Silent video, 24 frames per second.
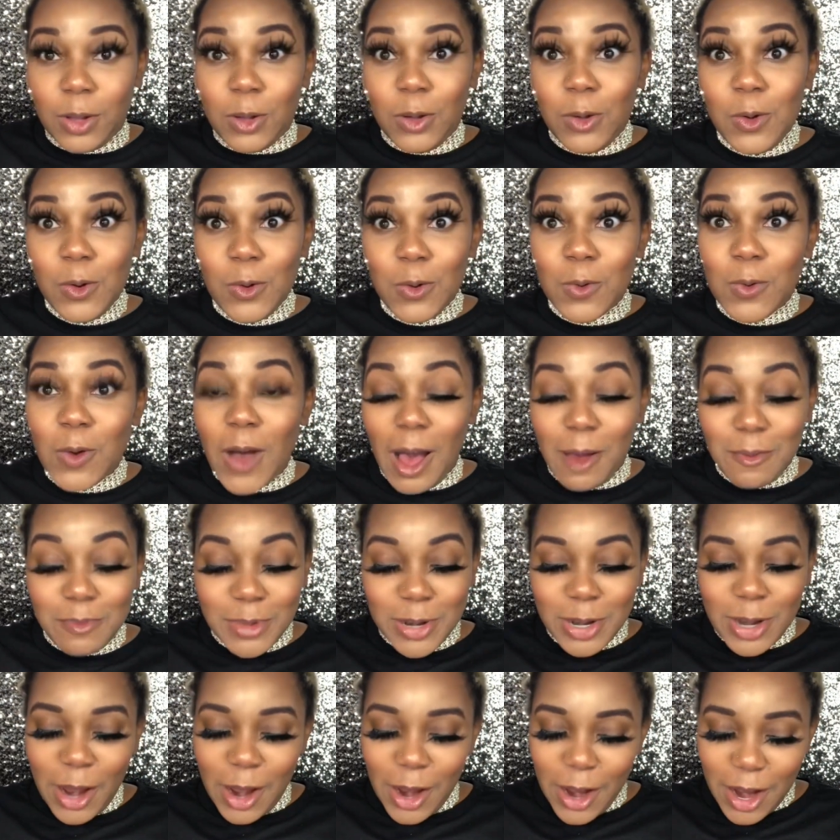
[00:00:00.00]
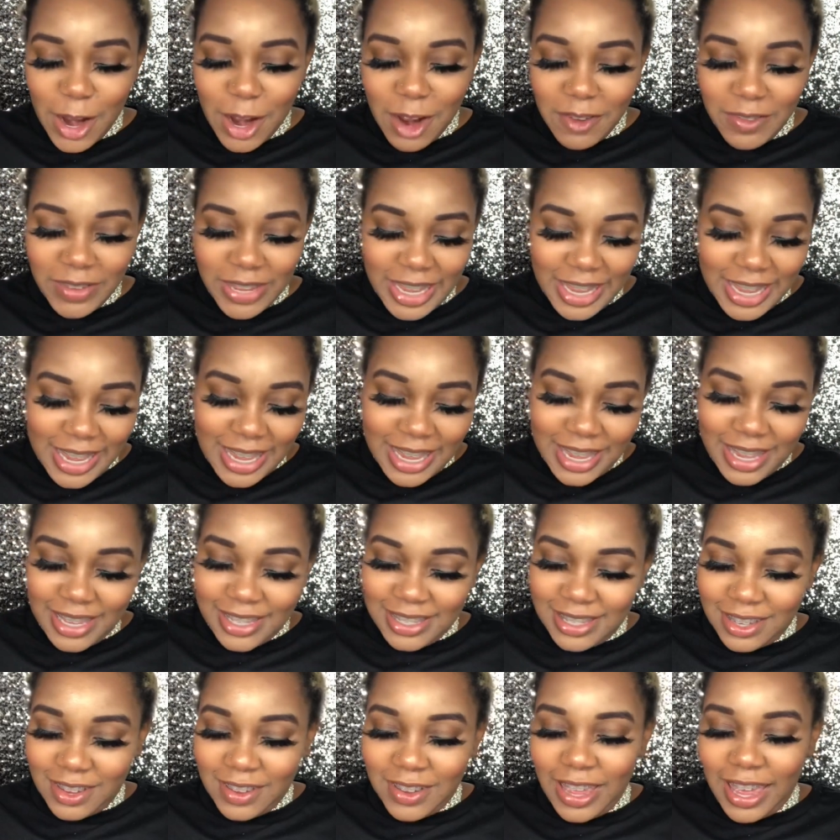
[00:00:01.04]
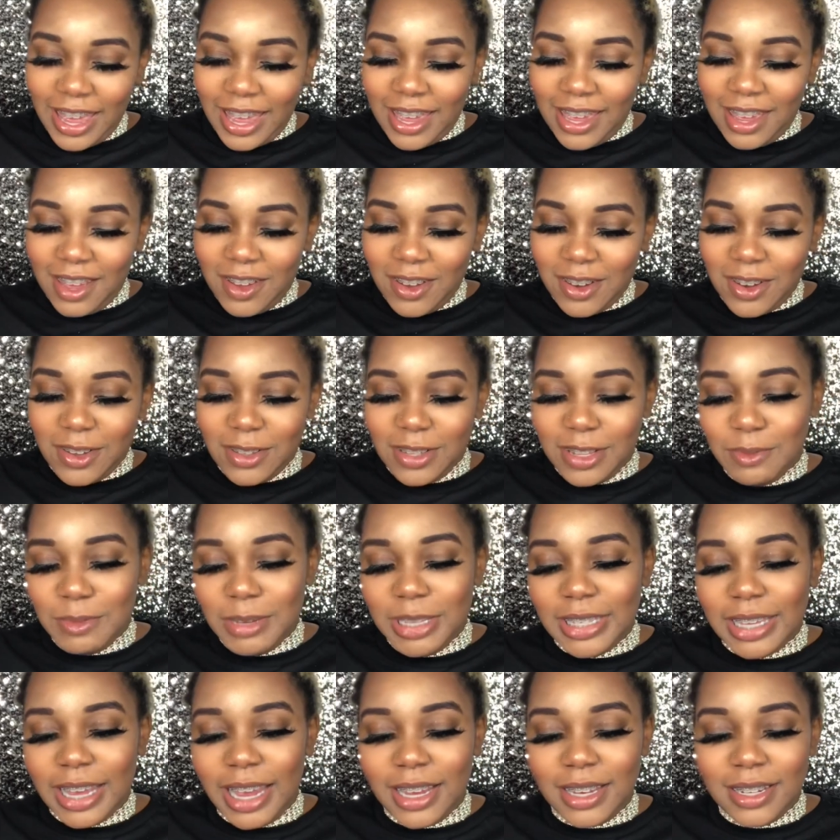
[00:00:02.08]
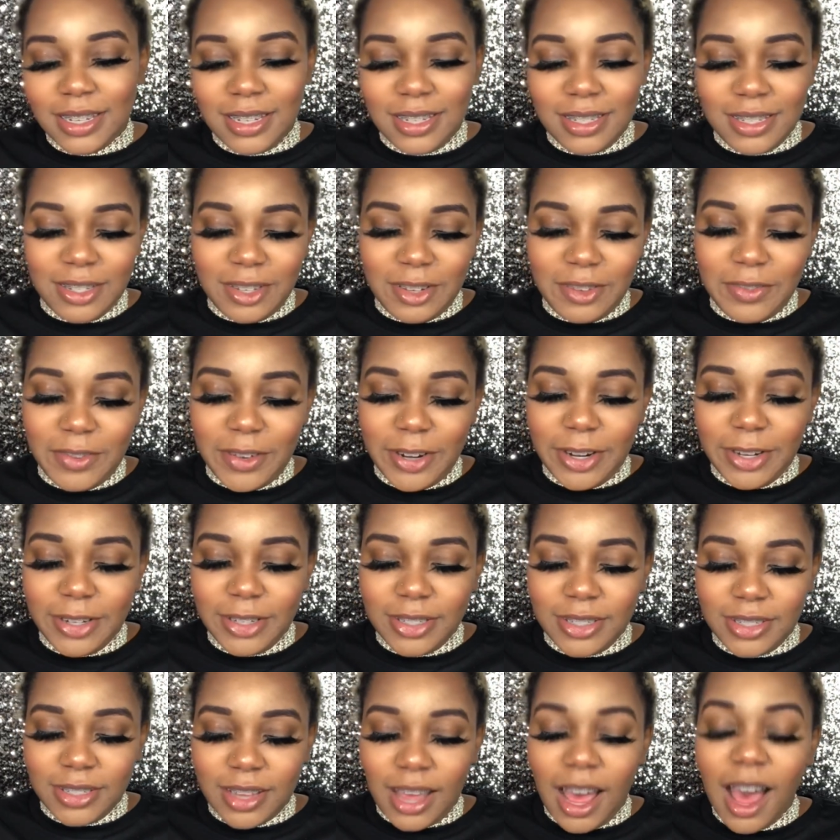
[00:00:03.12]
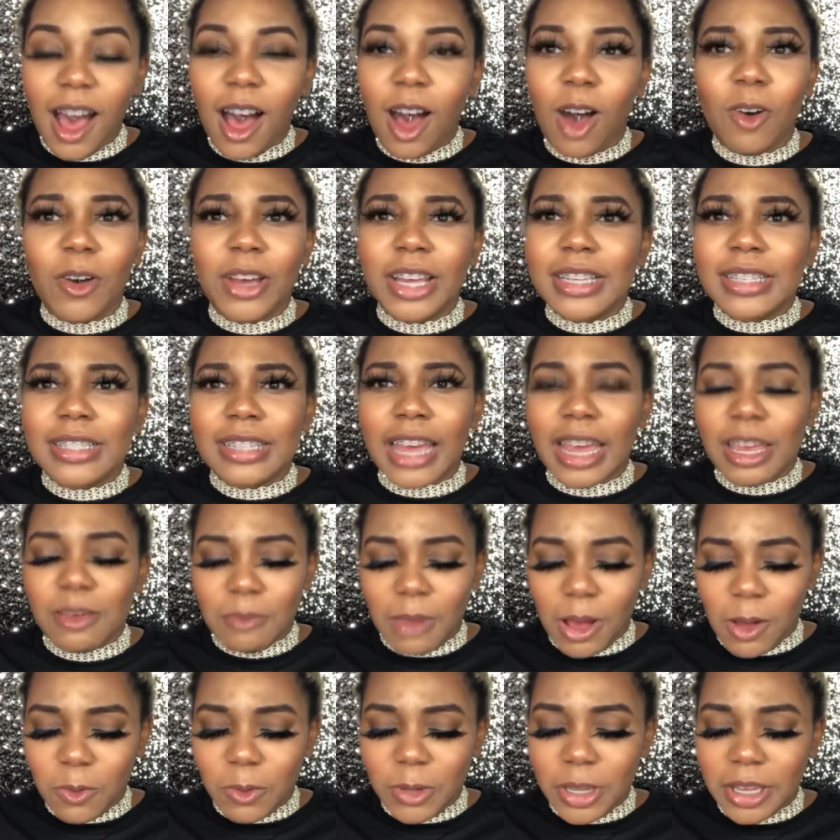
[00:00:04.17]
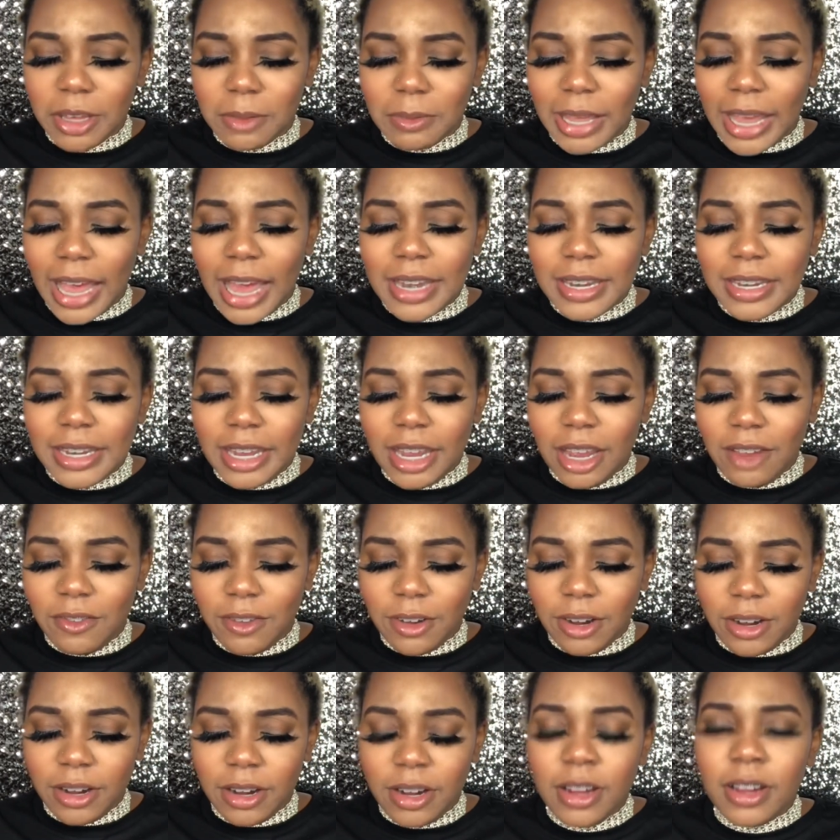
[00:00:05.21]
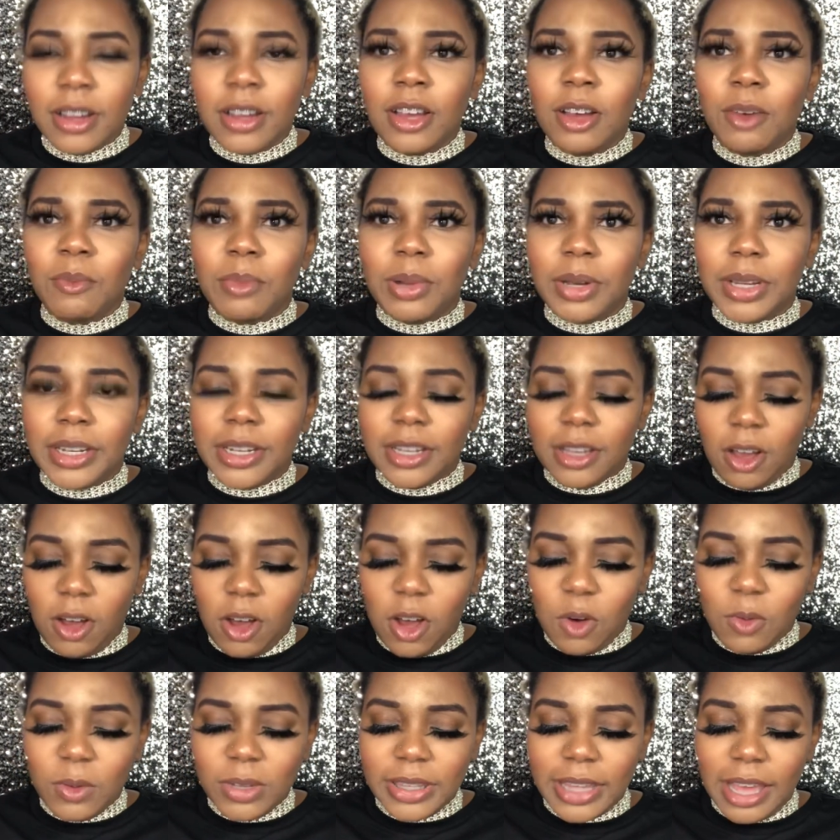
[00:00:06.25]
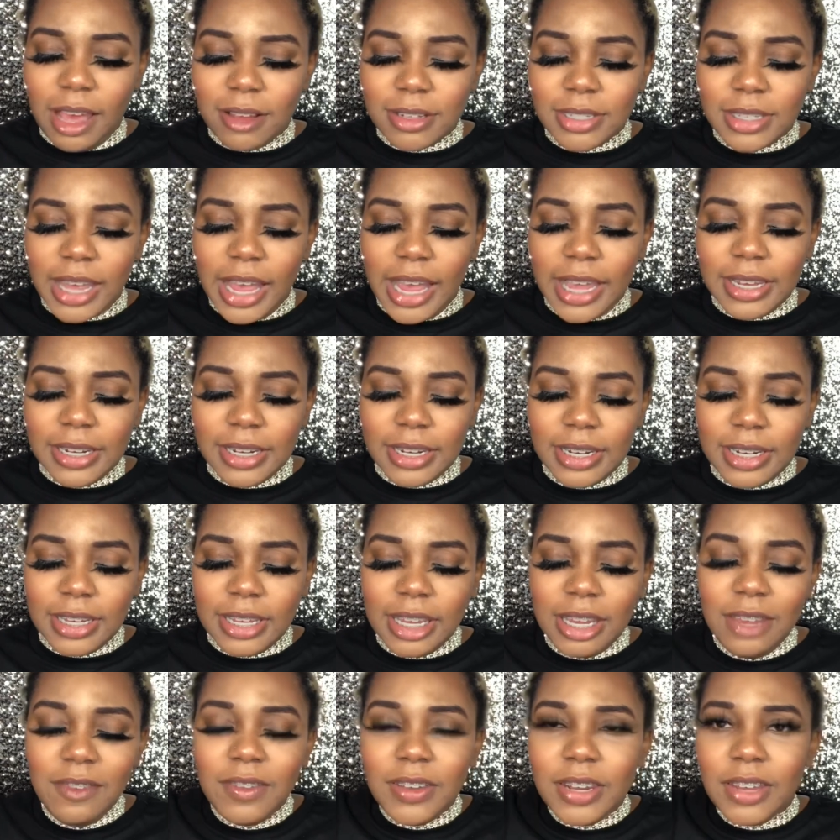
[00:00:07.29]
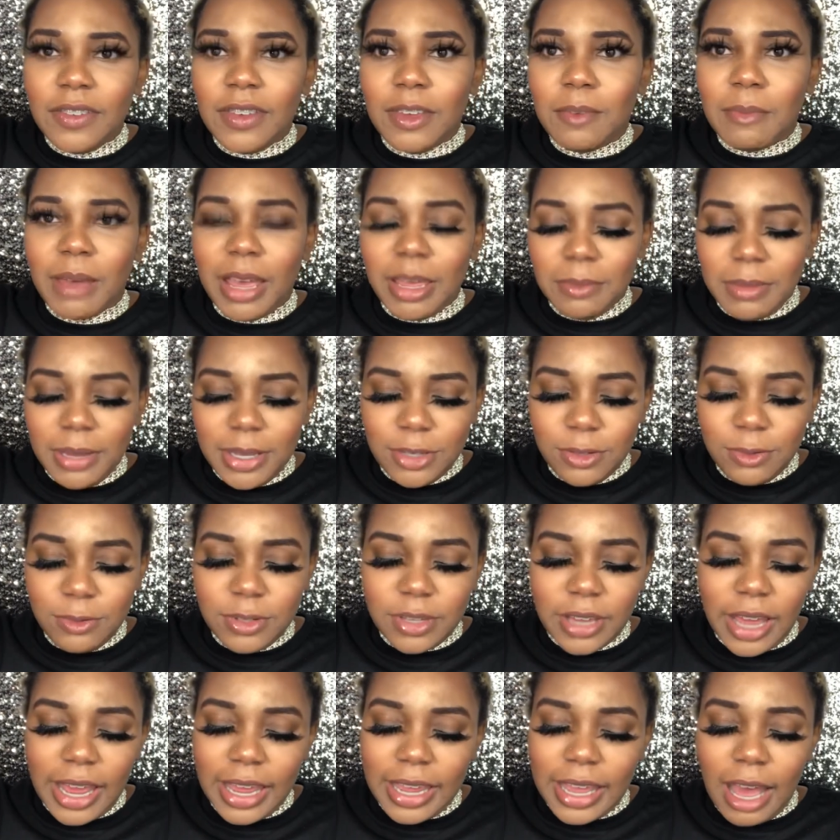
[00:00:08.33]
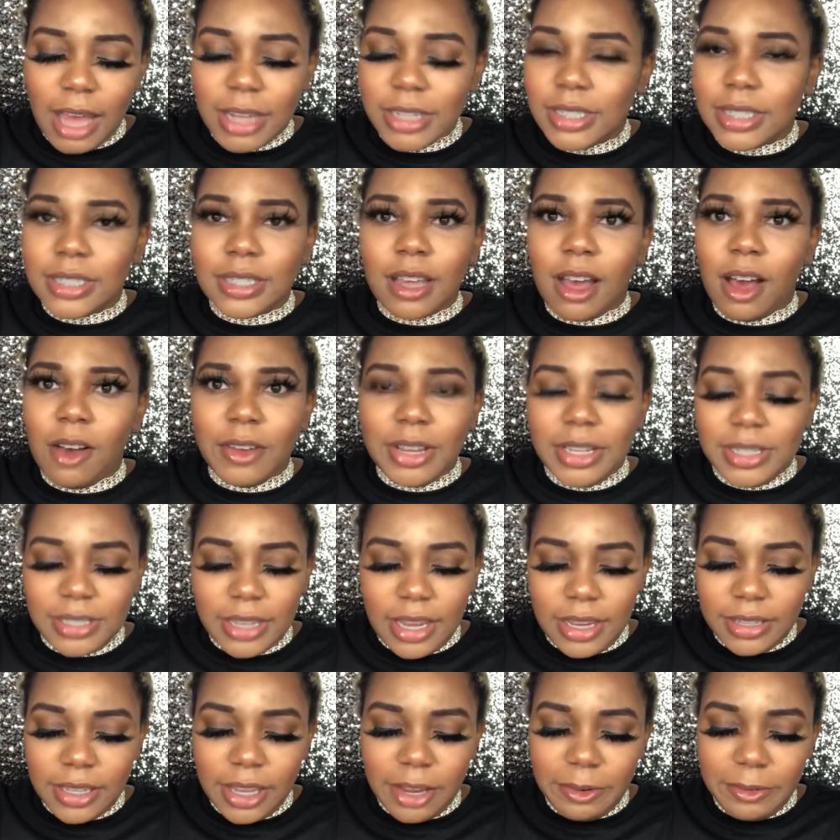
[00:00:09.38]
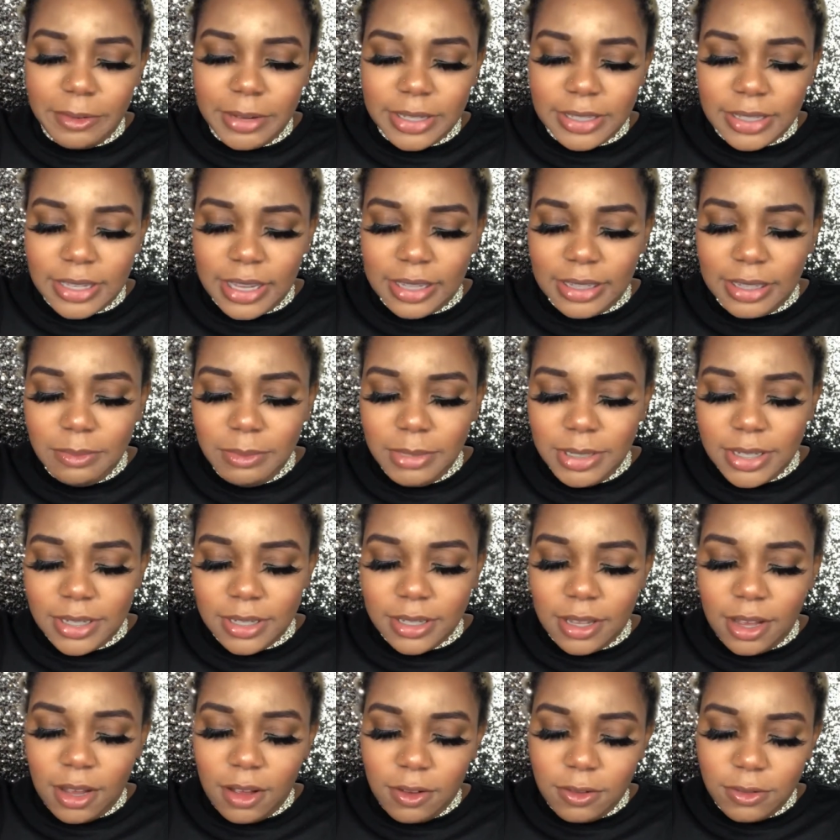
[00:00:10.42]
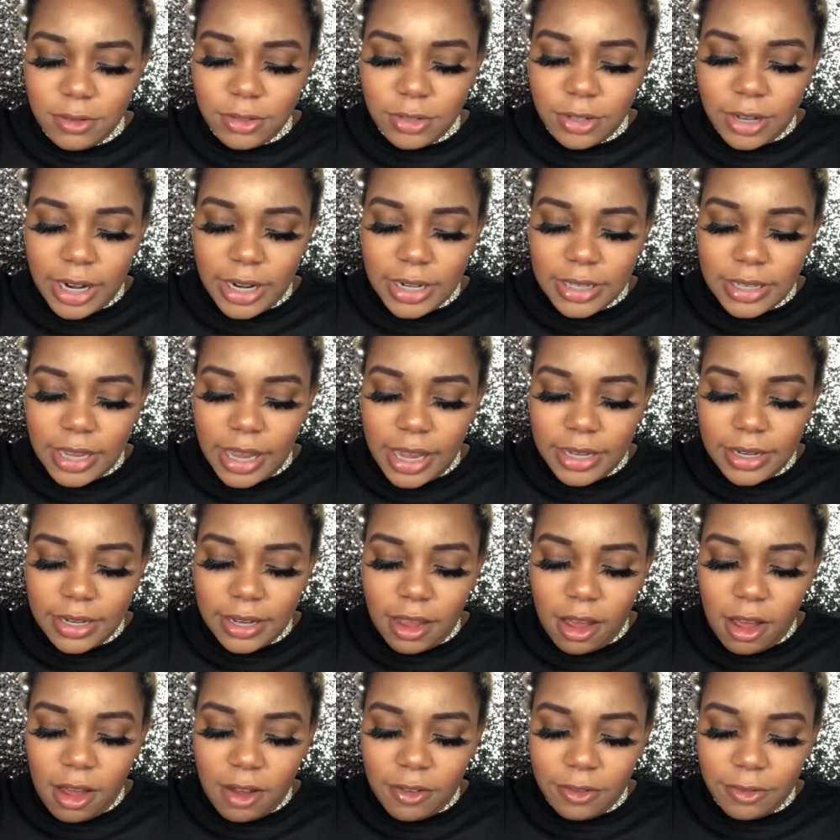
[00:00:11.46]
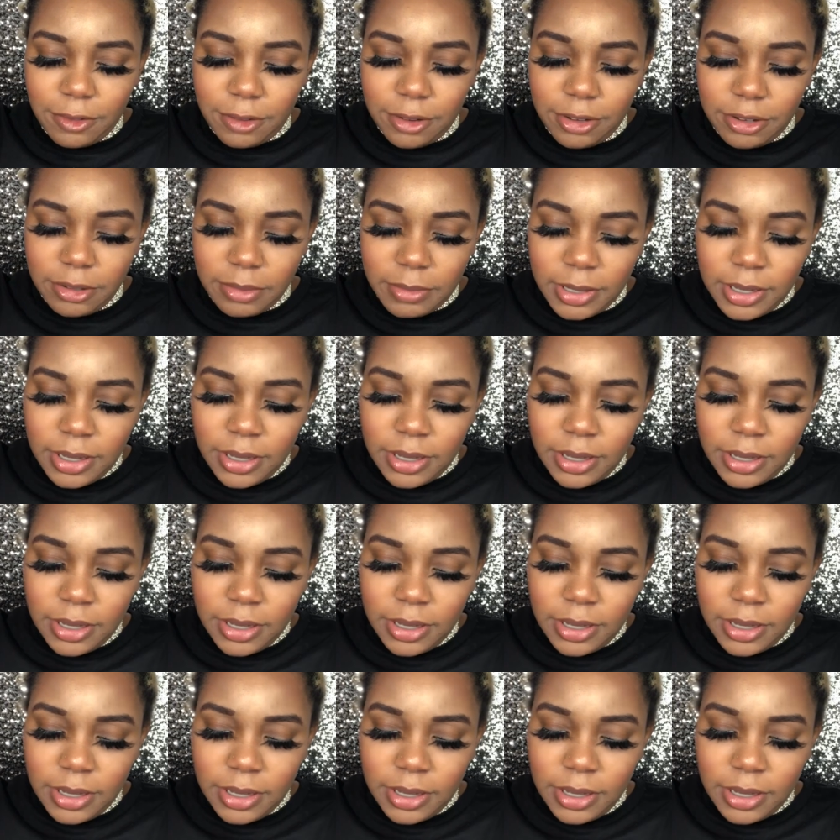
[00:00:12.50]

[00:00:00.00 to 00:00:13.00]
Ooh, I'm nervous. Okay, hold on. Let me tighten this up first. I always tighten my wig up. Like, I never put it on without tightening it. Even if it might be too tight, I just always take that risk. Like, let me just go on and try to tighten it off rip.